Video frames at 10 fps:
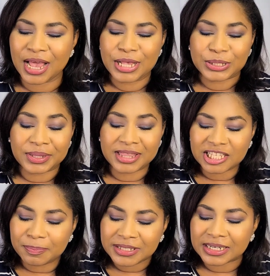So this
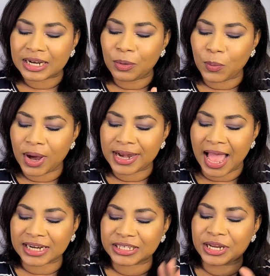particular one
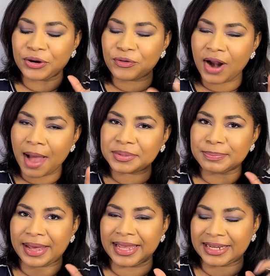actually grabbed
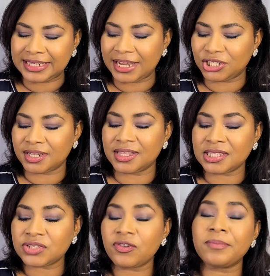my attention. This
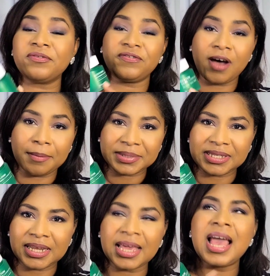is from
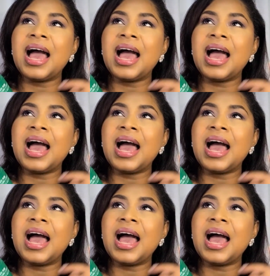Farmstead.